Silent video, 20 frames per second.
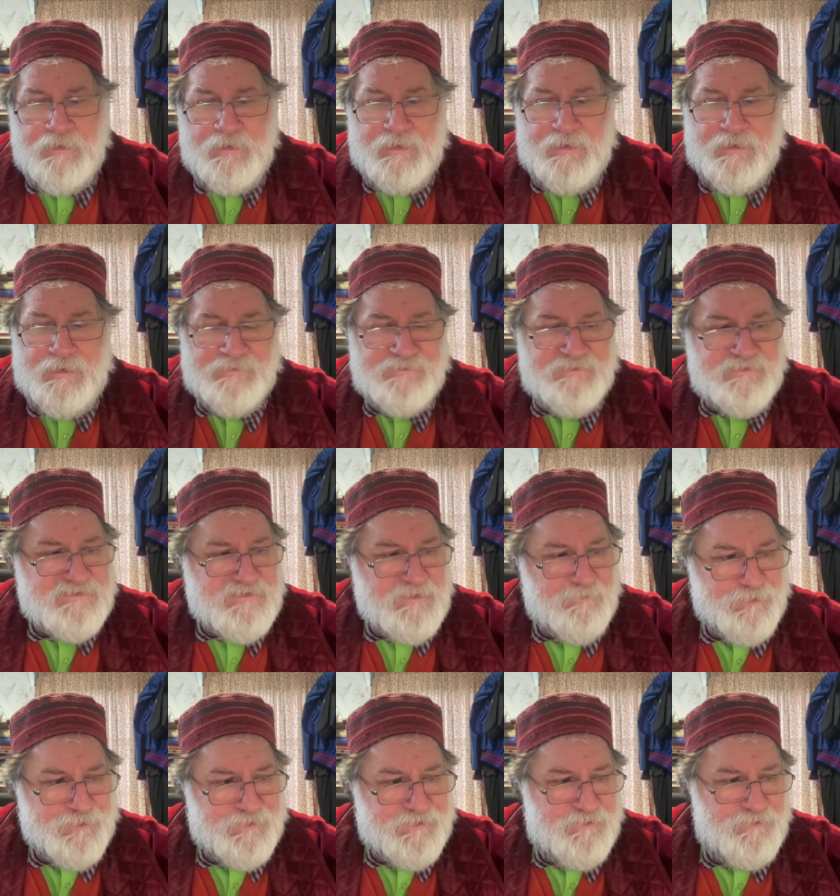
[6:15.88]
And
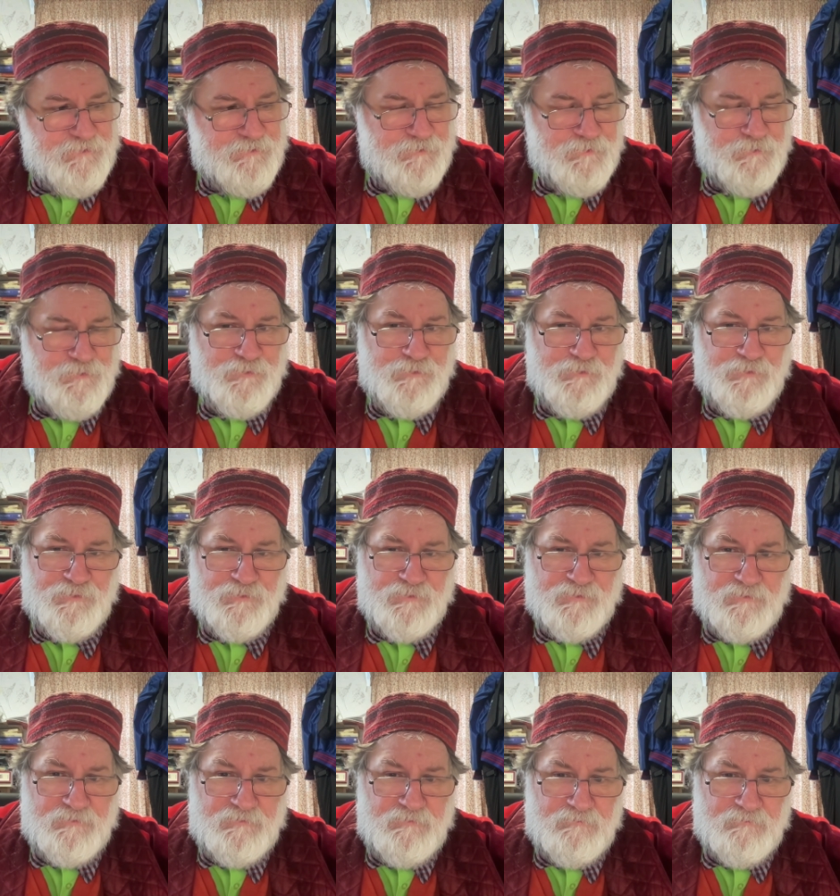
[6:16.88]
somebody who
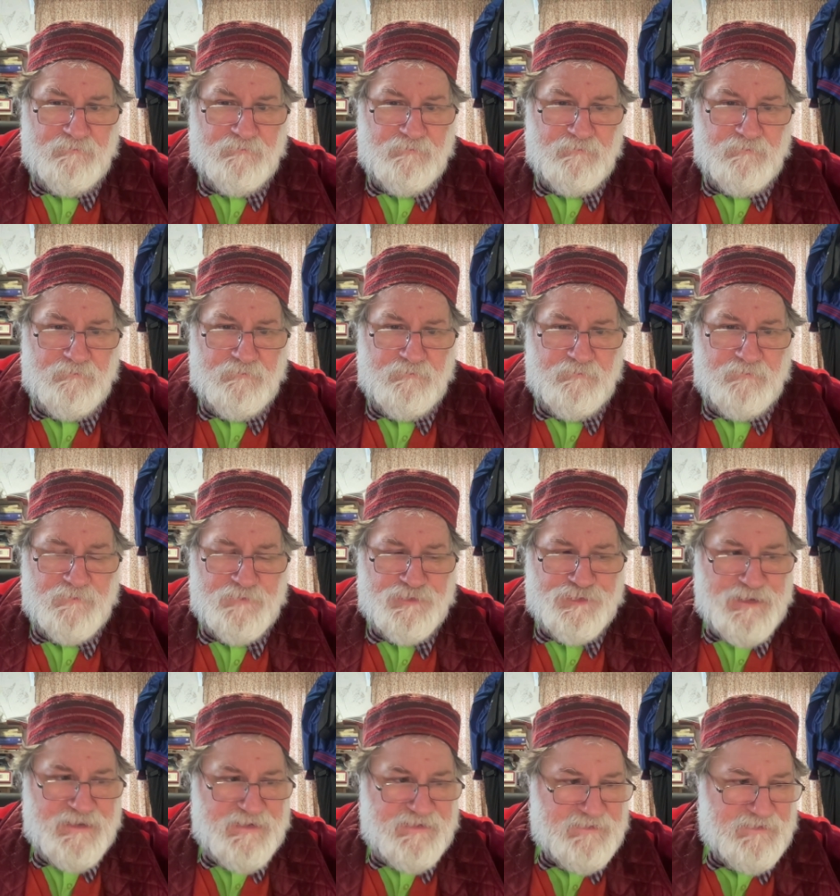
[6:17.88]

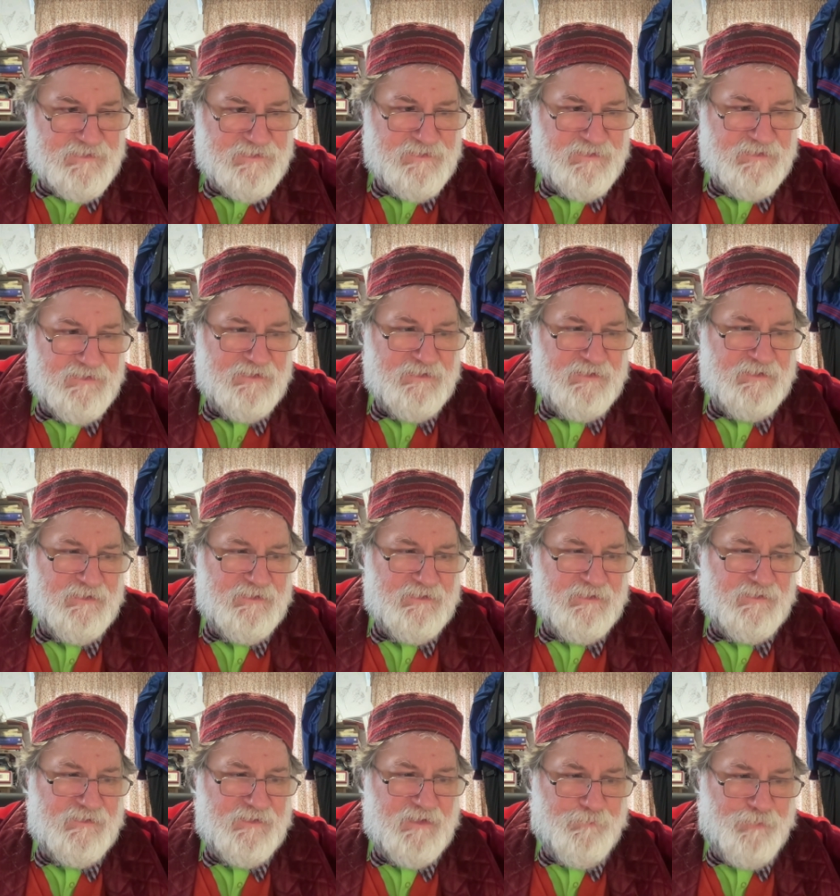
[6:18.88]
treated
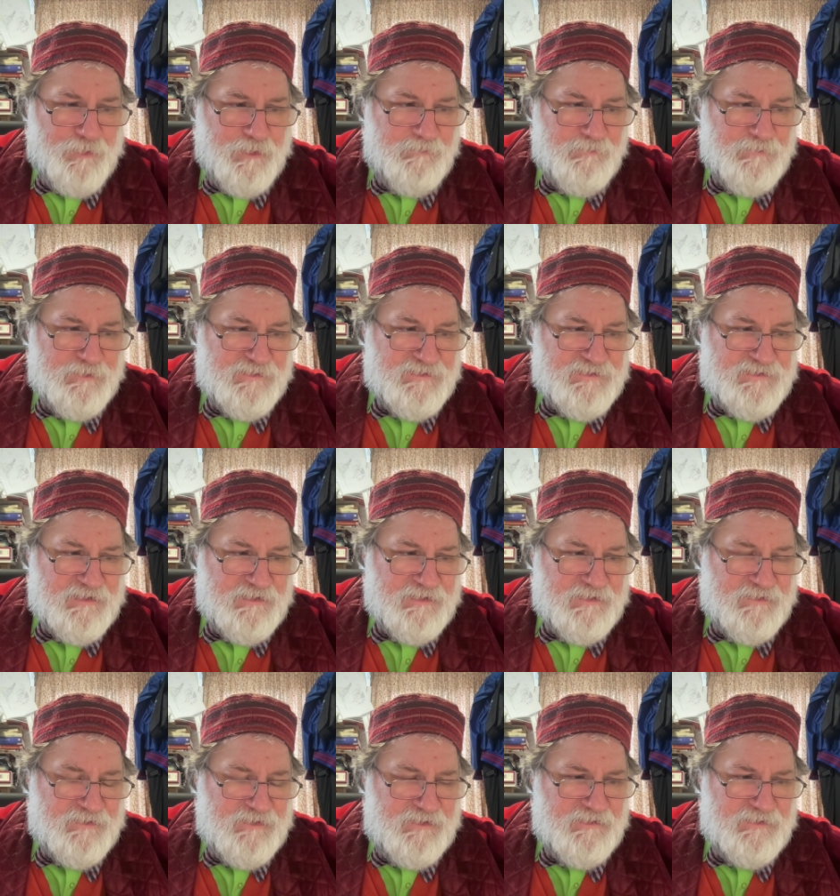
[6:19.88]
the appointments,
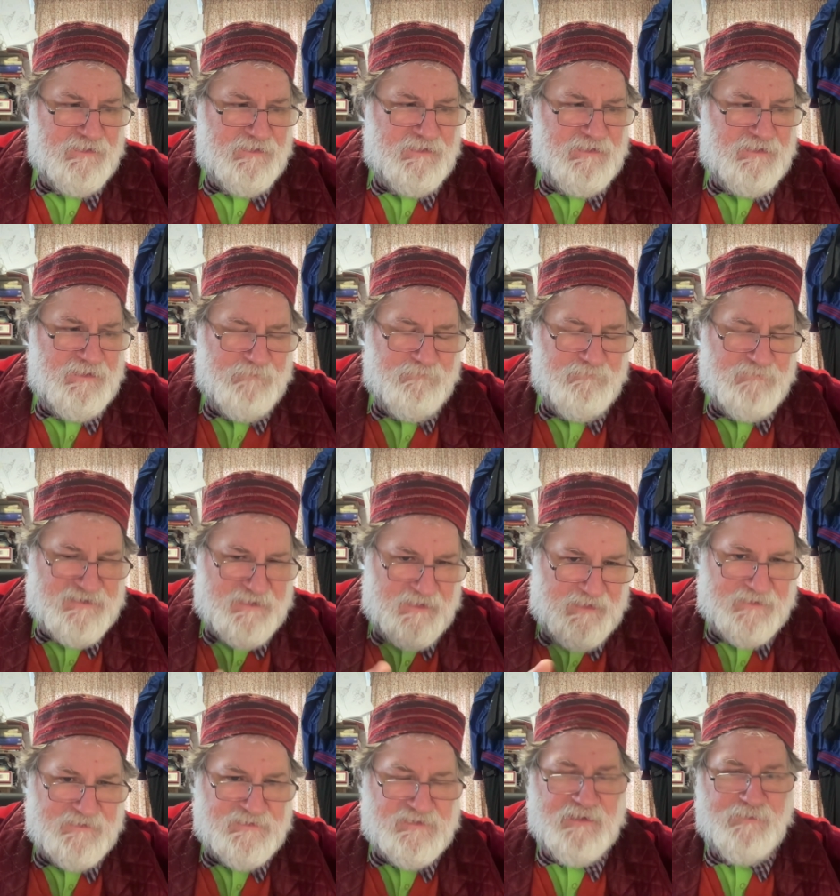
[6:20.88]
uh, the, the um,
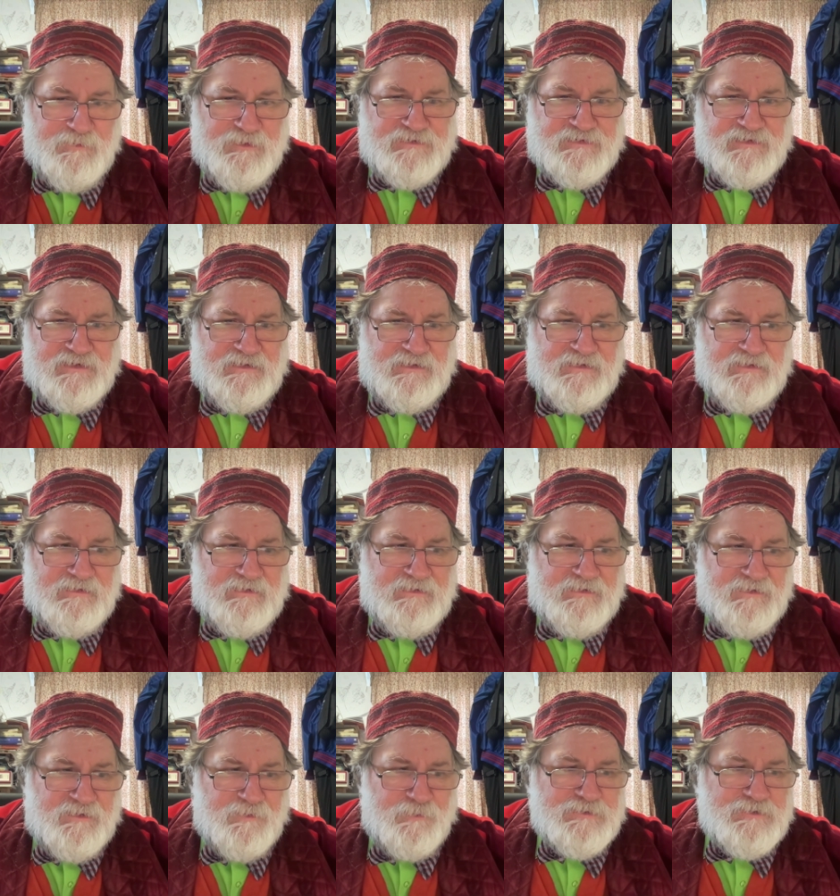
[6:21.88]
select committee
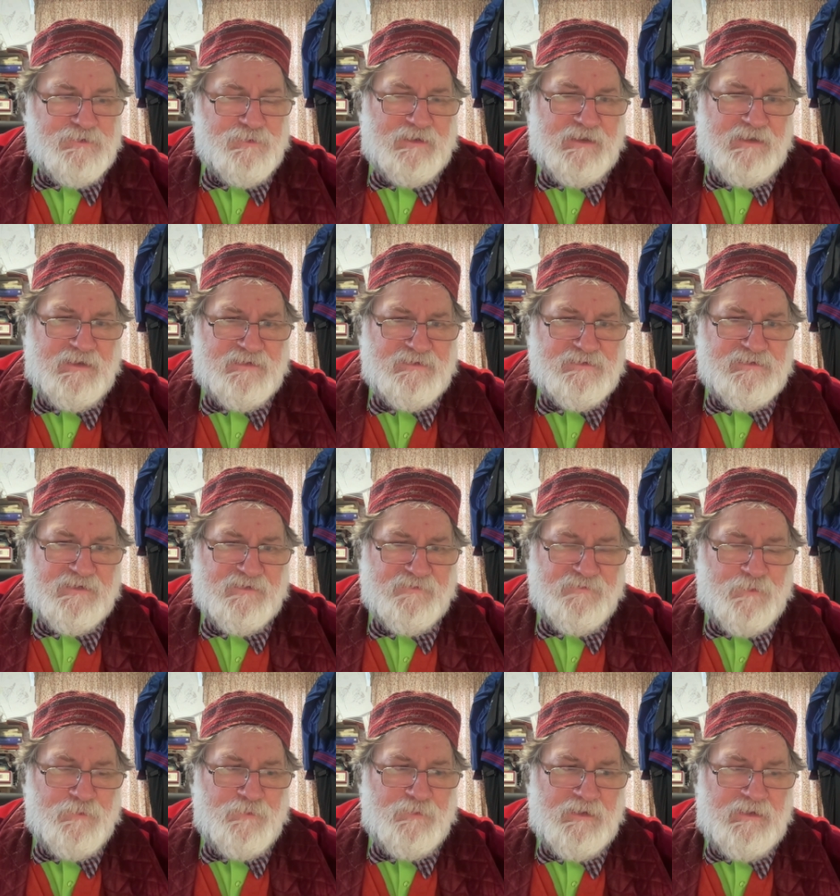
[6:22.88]
that was looking into the
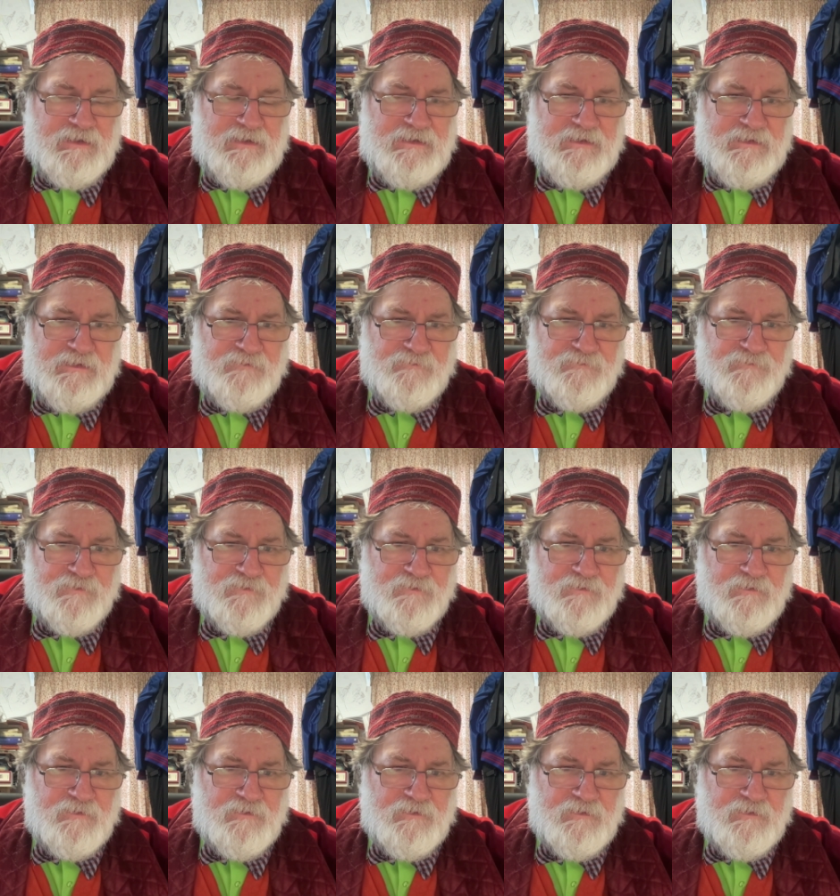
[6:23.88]
vote leave
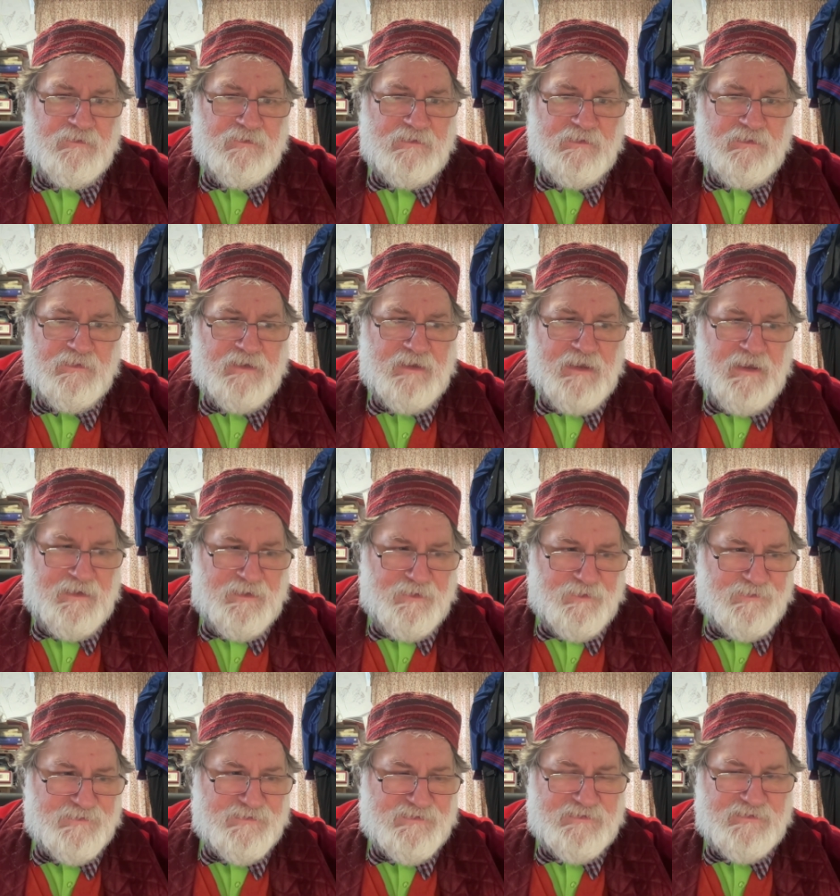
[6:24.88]

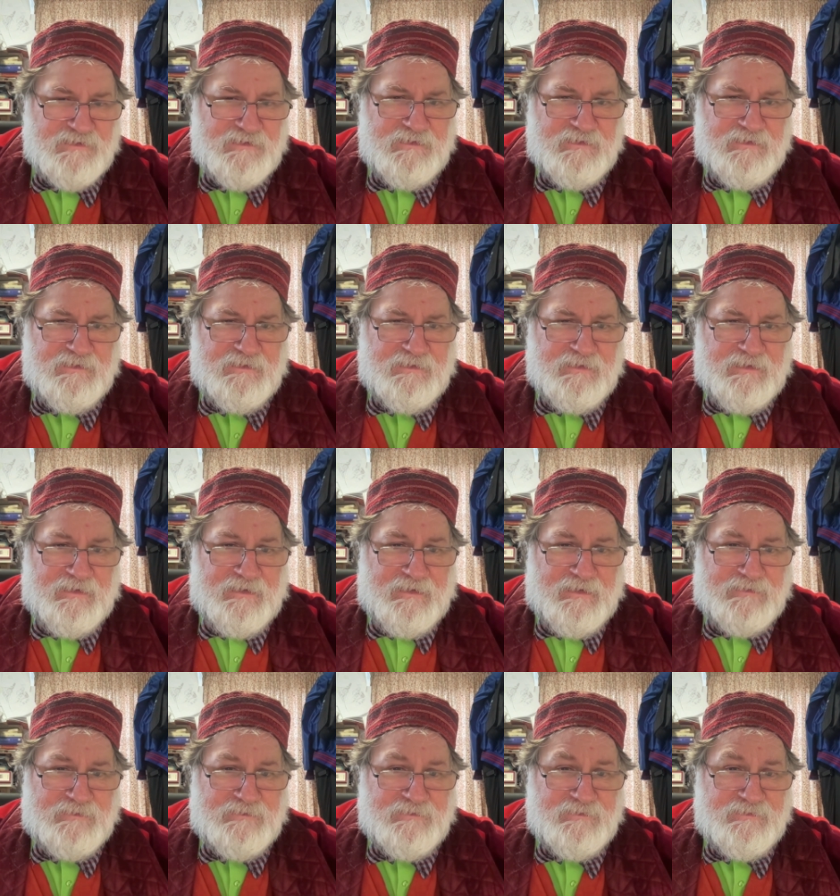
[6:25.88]
chaos
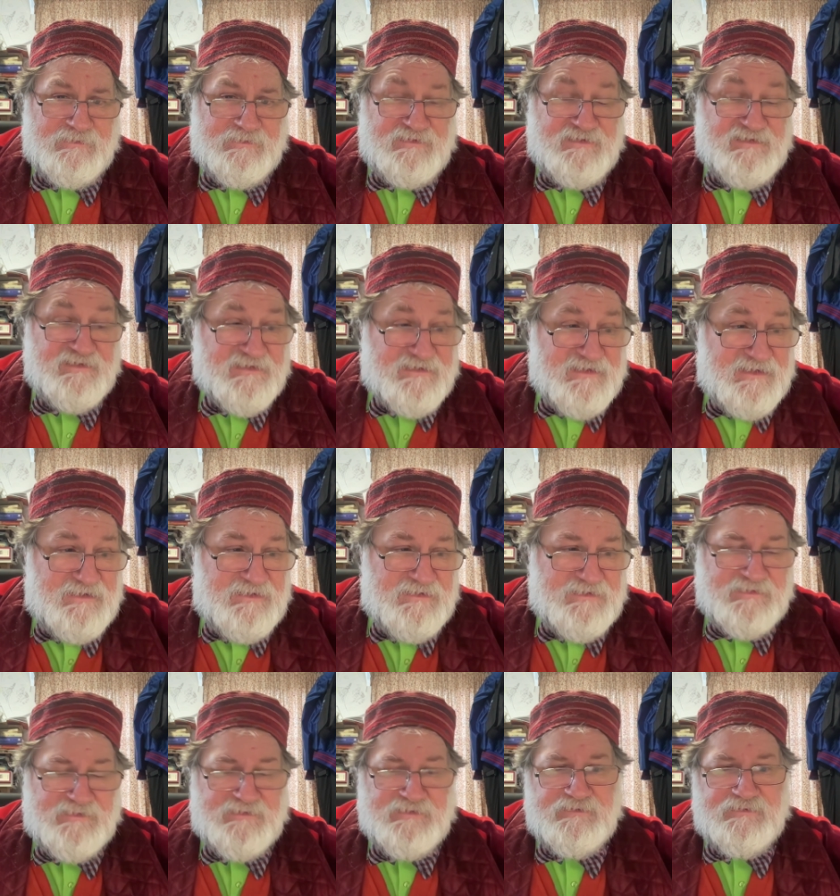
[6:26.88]
and
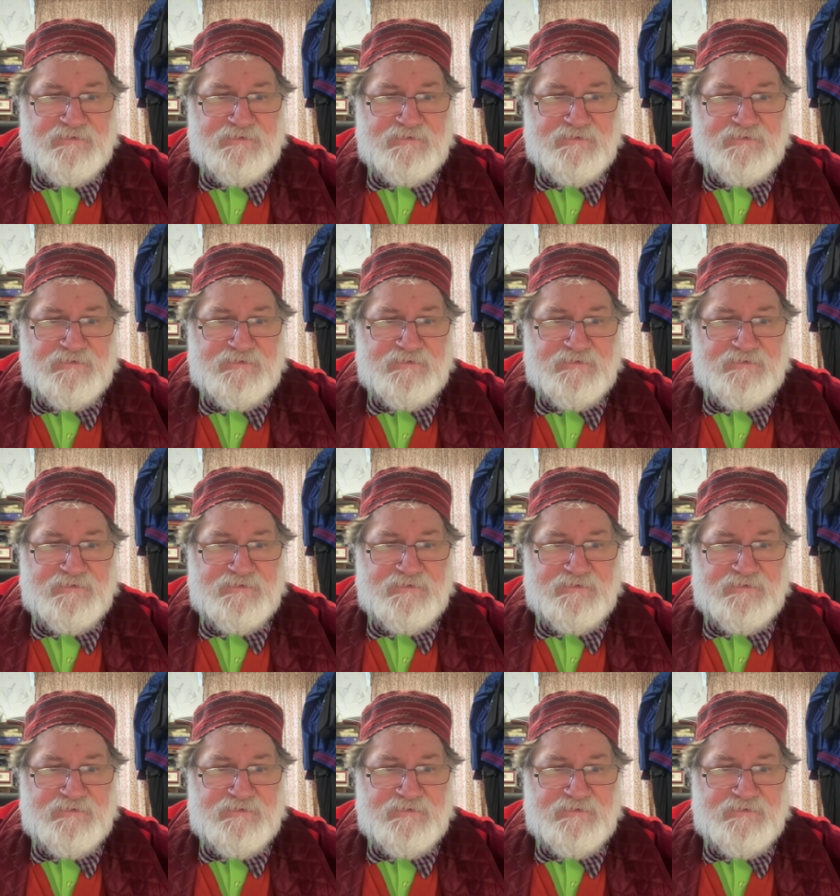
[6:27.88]
deceit